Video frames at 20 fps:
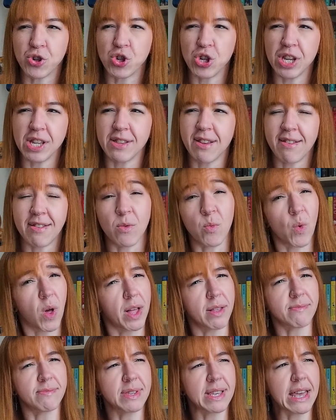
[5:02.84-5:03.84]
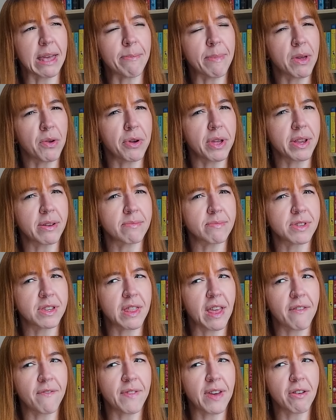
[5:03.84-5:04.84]
she doesn't want to get married to
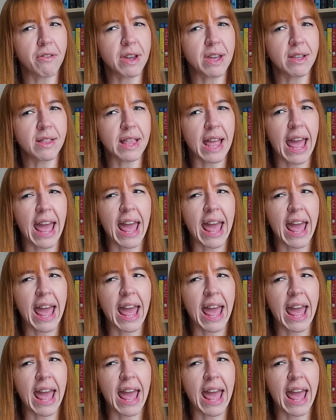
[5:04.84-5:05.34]
that fairy,